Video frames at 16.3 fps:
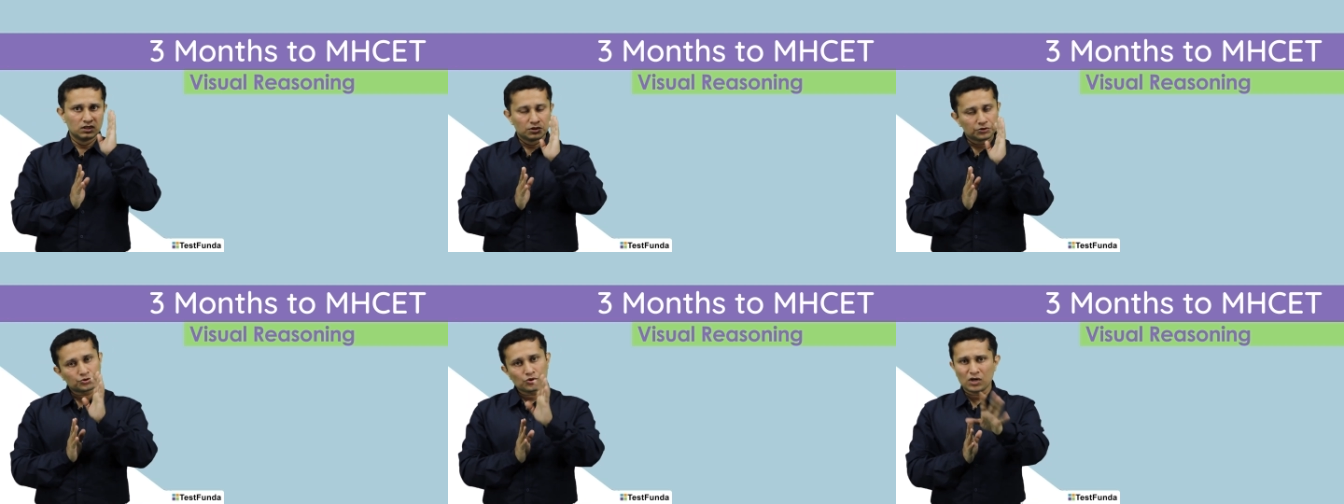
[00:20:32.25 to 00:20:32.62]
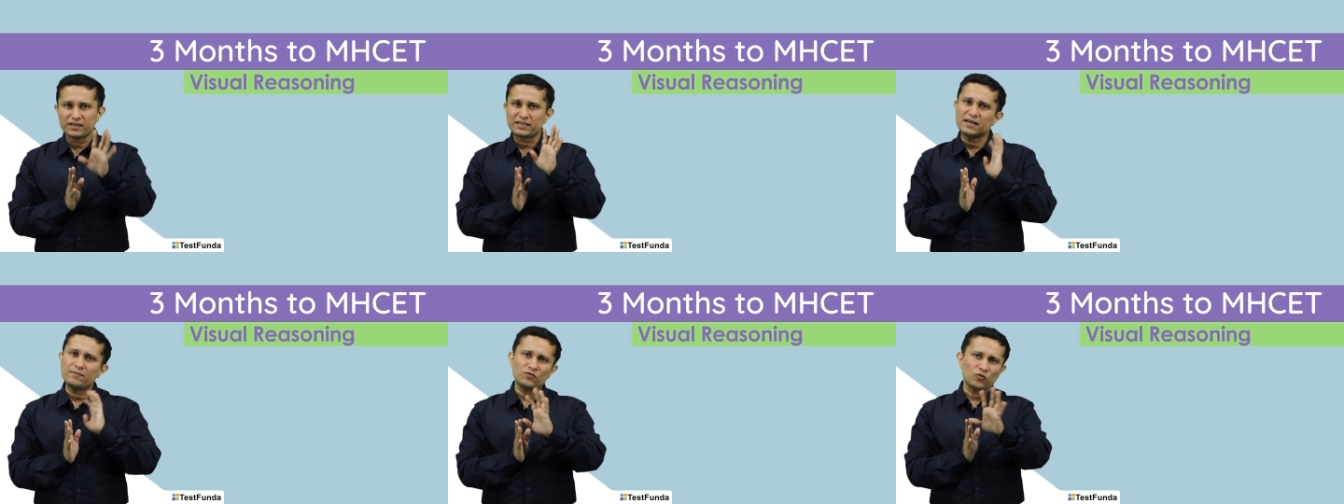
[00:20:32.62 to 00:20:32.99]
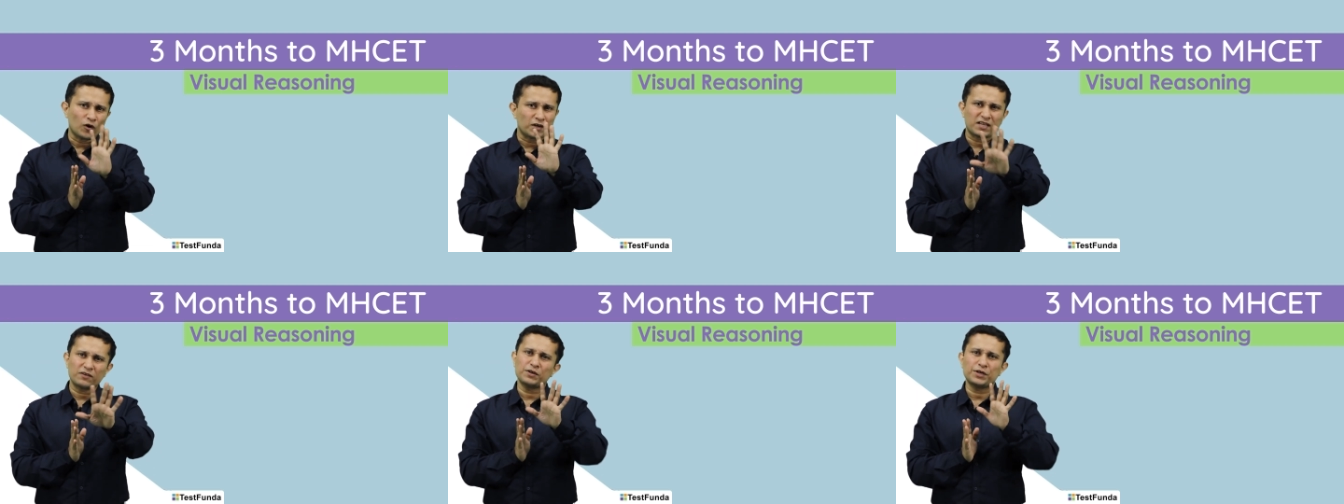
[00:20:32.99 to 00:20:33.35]
So attempt
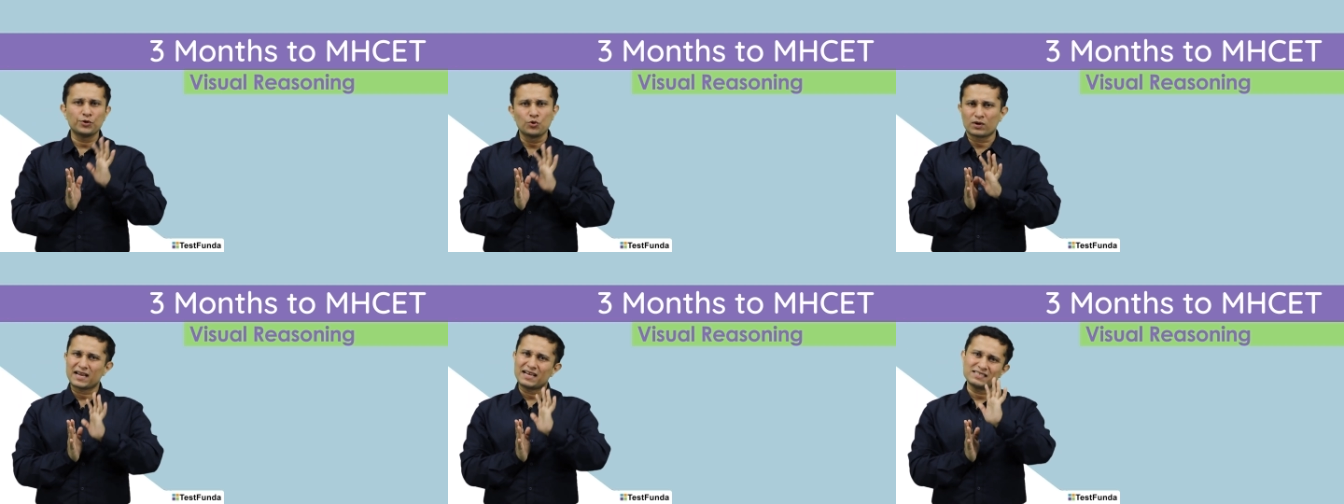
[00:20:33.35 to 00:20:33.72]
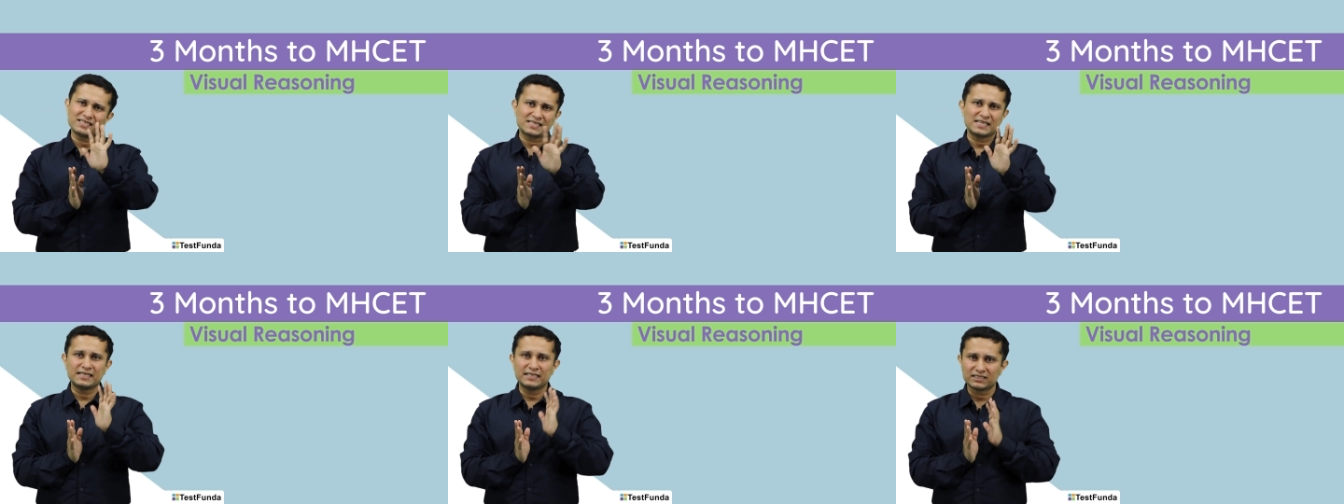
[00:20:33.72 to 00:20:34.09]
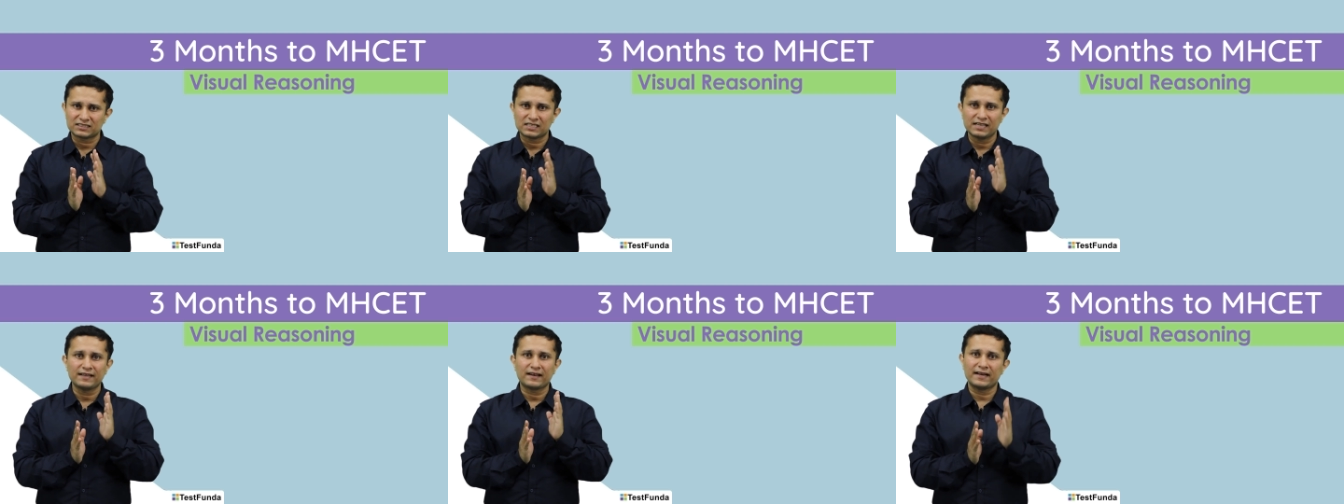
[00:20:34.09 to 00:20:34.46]
whatever you can
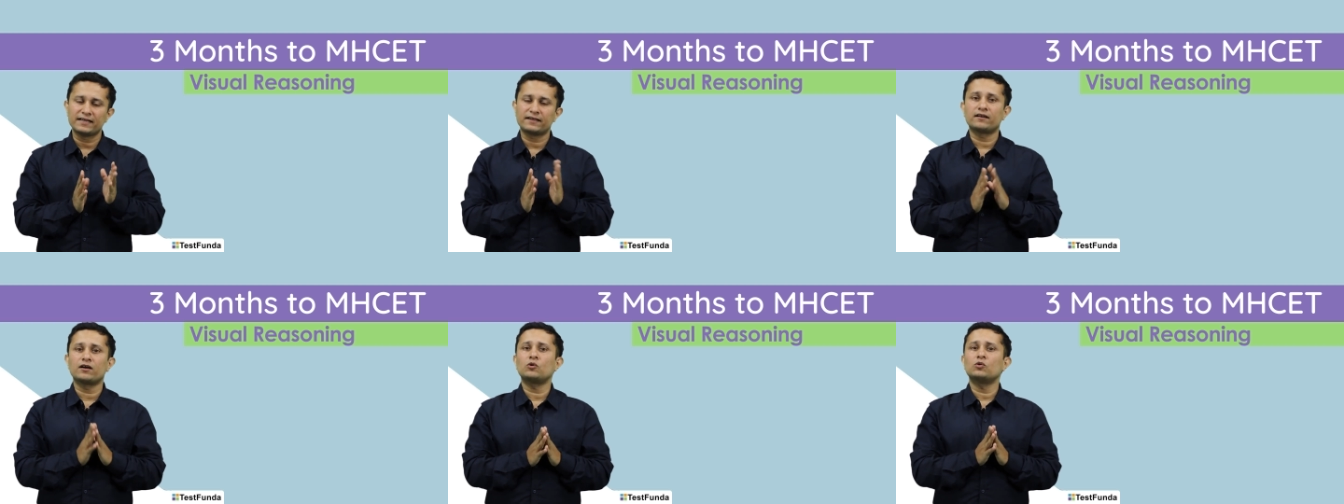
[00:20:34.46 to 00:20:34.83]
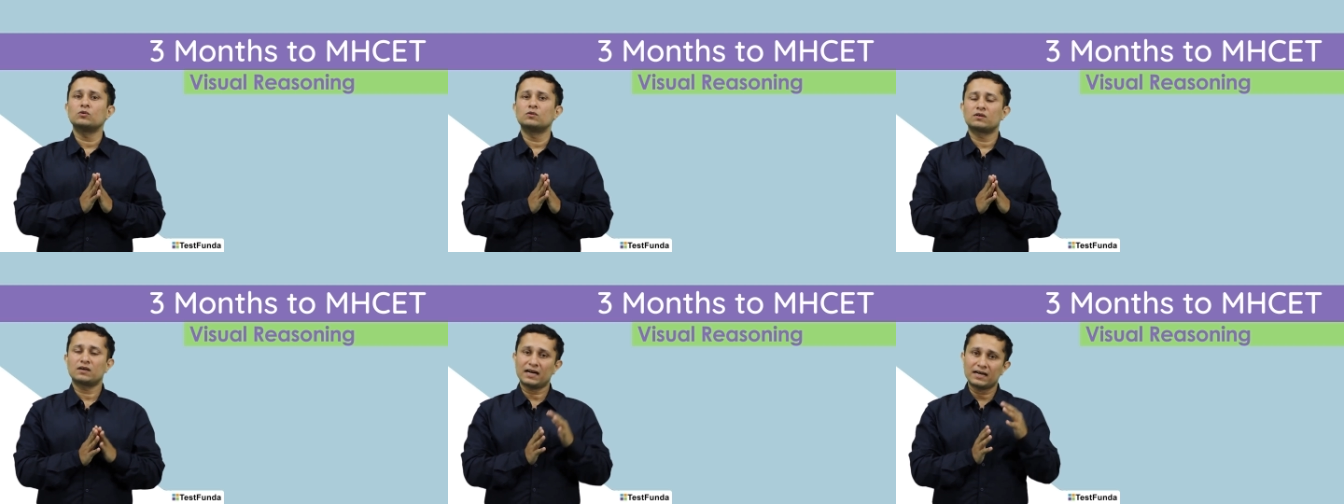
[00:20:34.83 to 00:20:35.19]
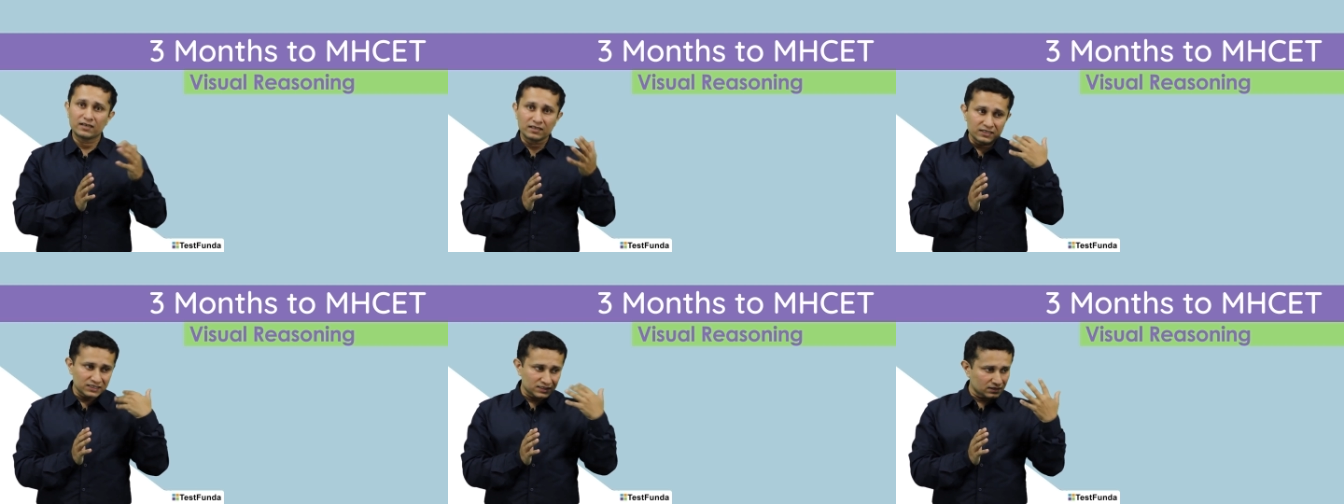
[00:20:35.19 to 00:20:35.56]
seriously right now
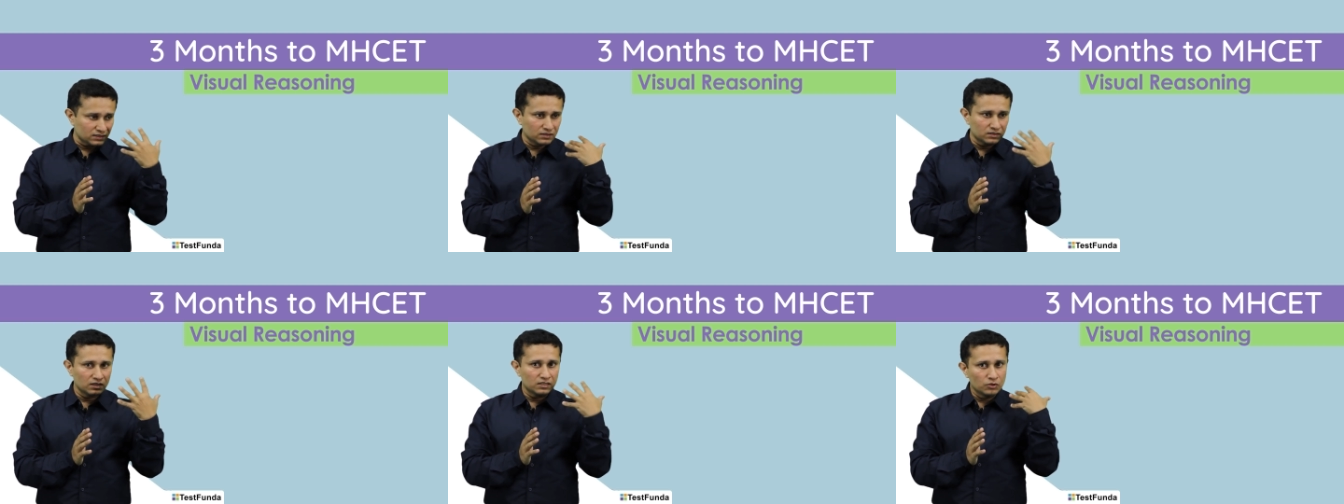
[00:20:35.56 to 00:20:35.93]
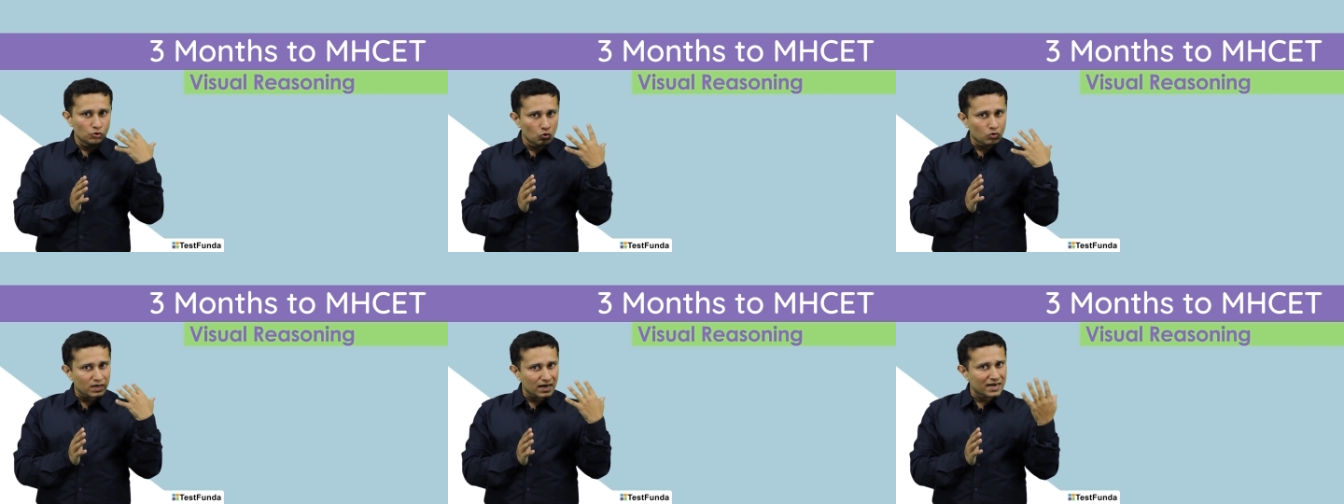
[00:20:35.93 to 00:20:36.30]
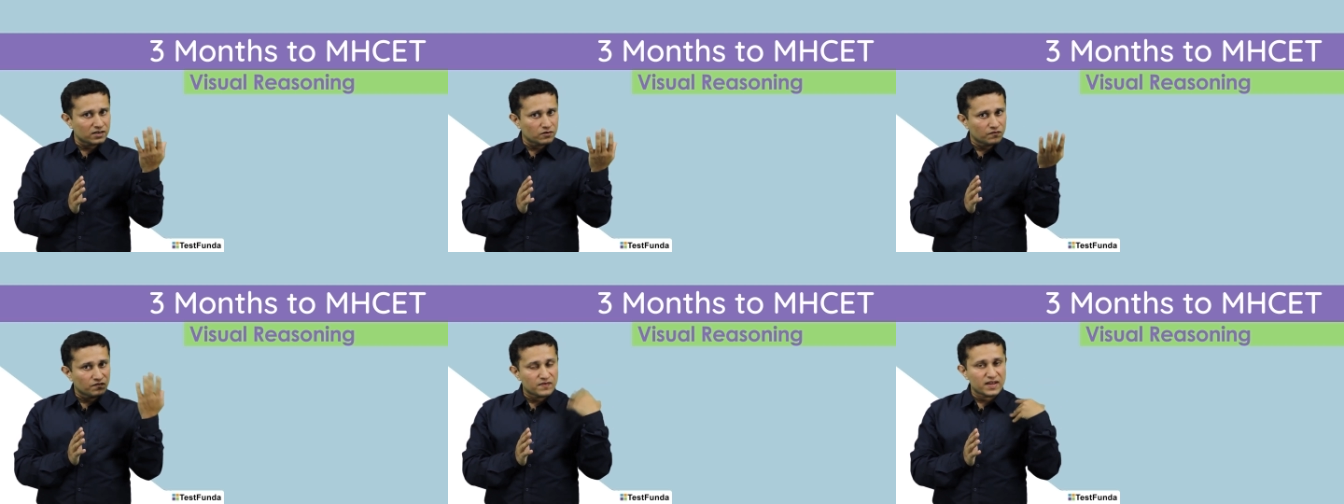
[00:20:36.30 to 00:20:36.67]
and look
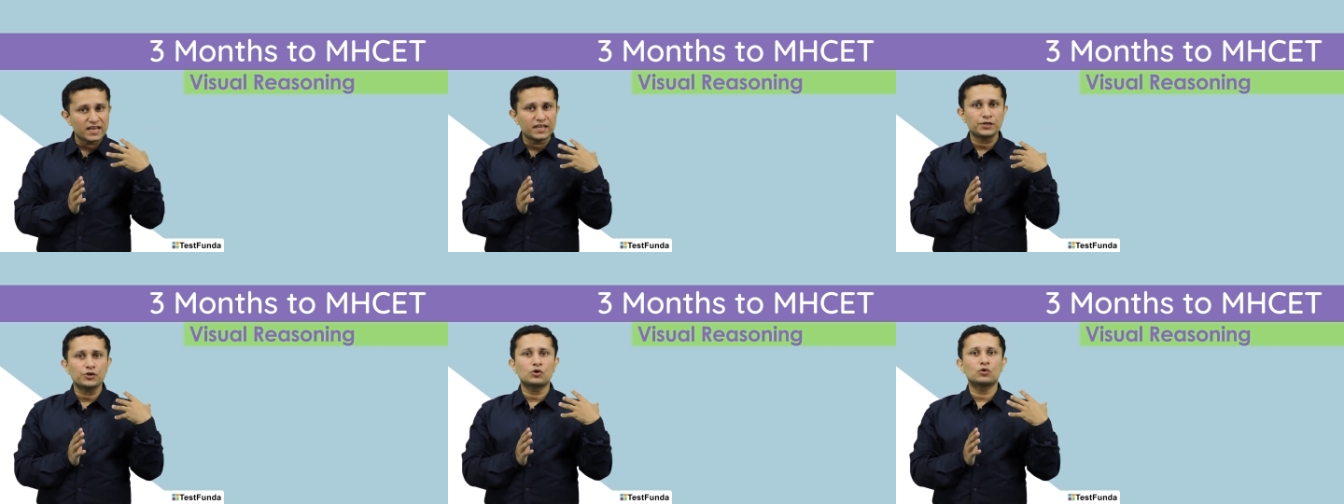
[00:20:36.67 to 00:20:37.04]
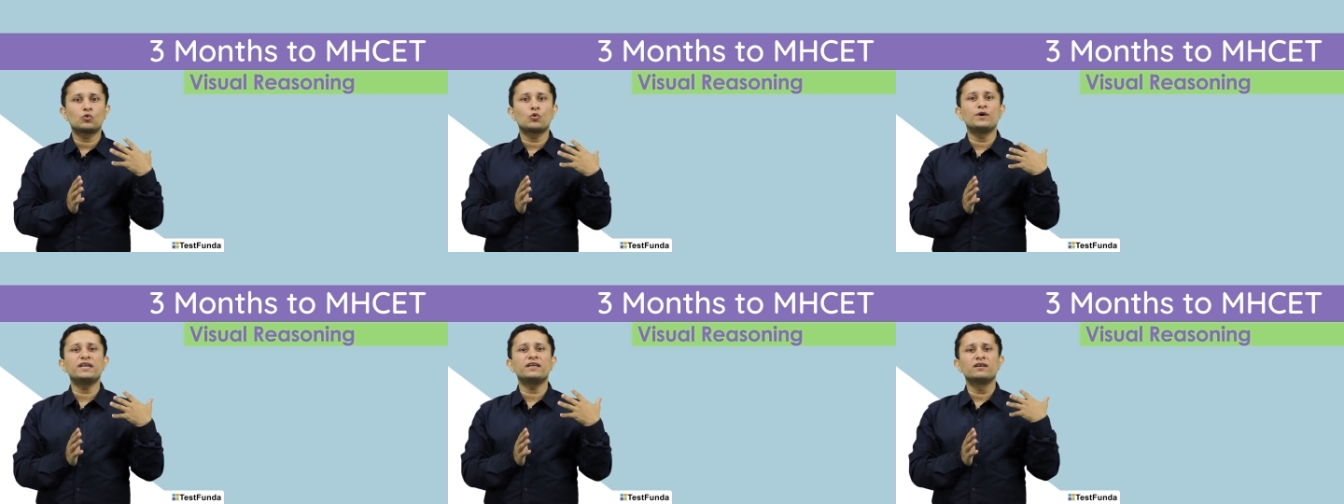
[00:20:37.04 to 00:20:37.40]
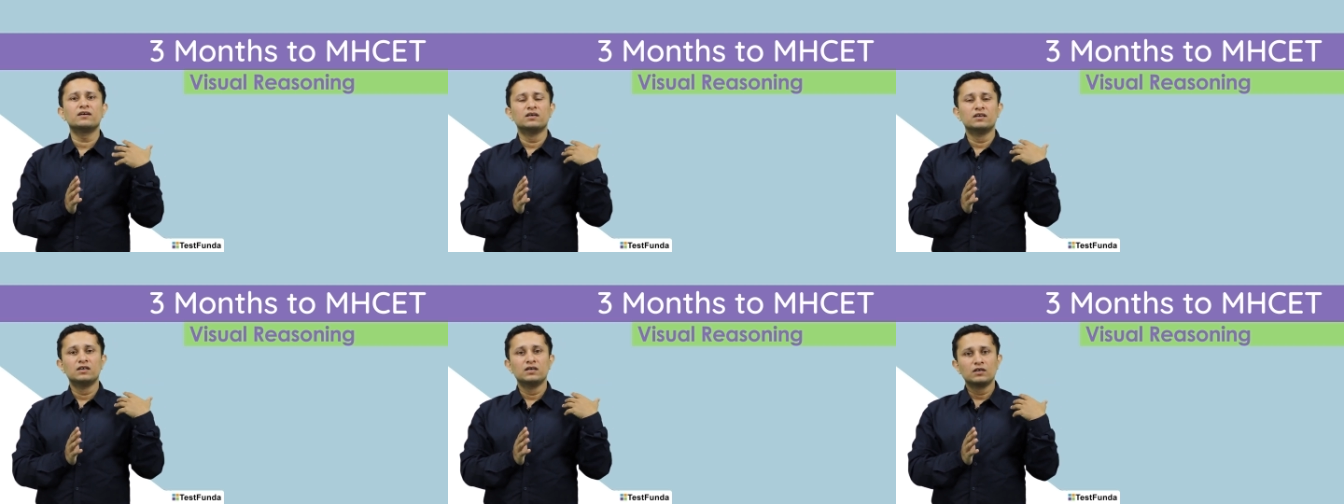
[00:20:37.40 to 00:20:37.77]
at where you're going